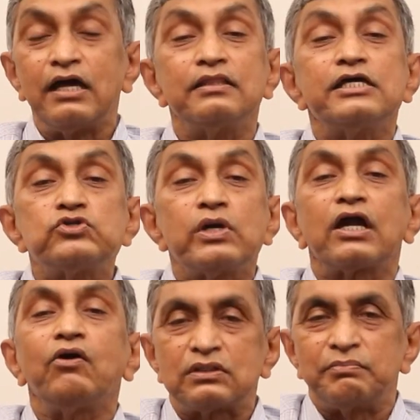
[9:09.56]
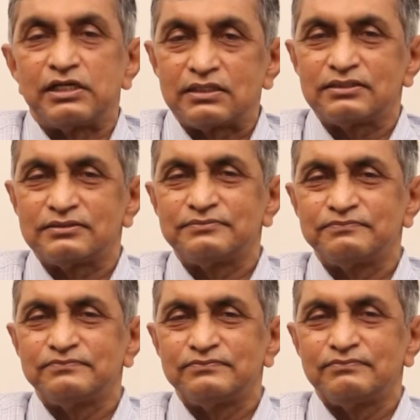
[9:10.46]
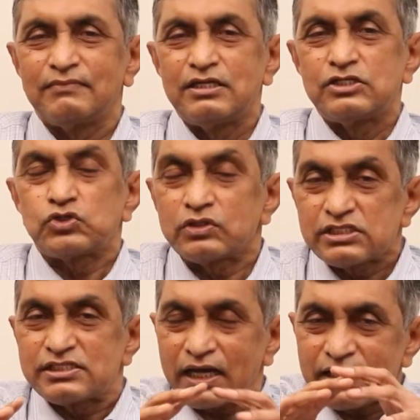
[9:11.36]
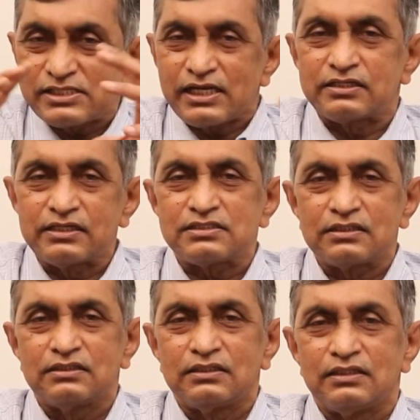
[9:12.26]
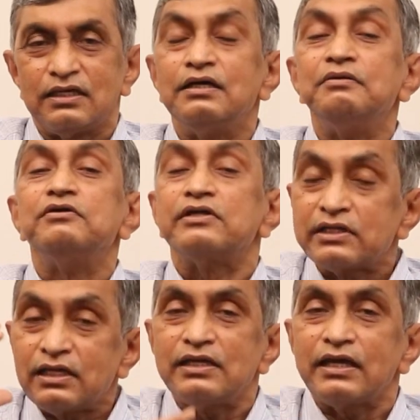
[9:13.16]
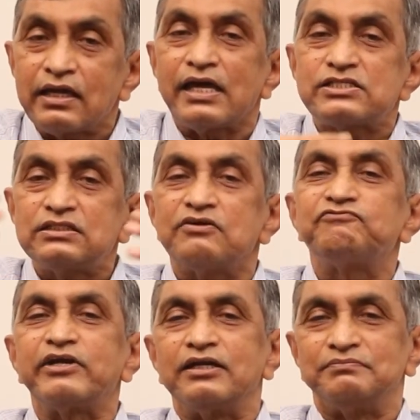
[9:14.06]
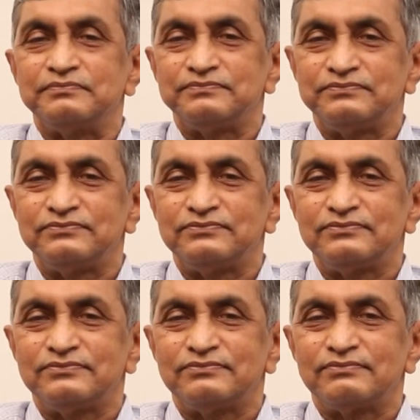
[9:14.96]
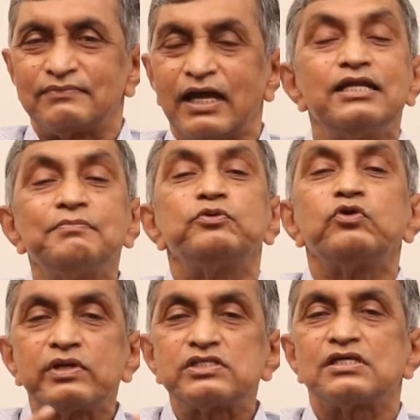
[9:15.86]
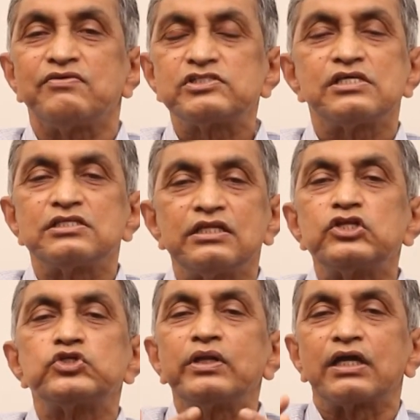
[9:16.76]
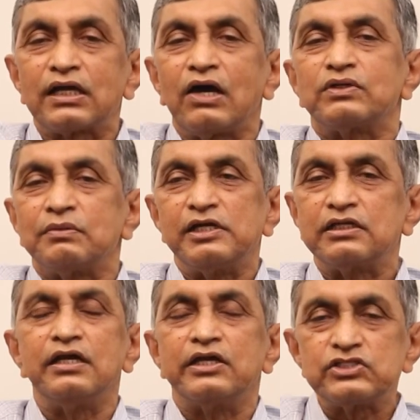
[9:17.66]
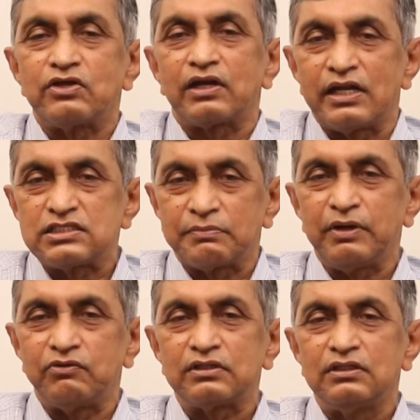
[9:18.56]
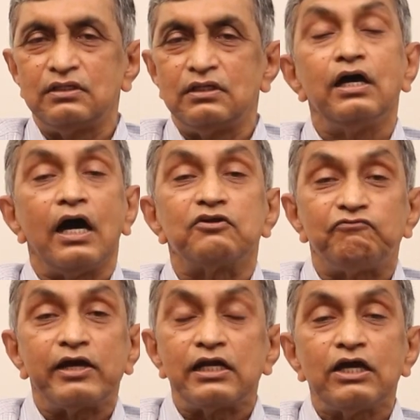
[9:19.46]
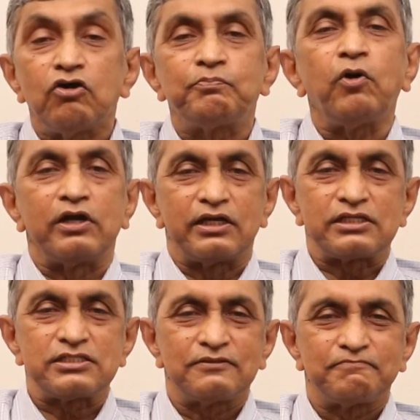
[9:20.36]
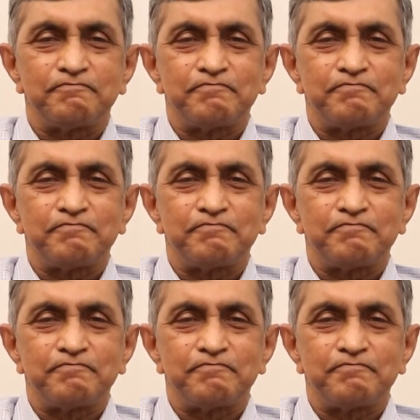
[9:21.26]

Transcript: There is no accountability. So the second set is really enhancing the freedom and improving services and ensuring accountability and decentralizing power. And finally, our politics.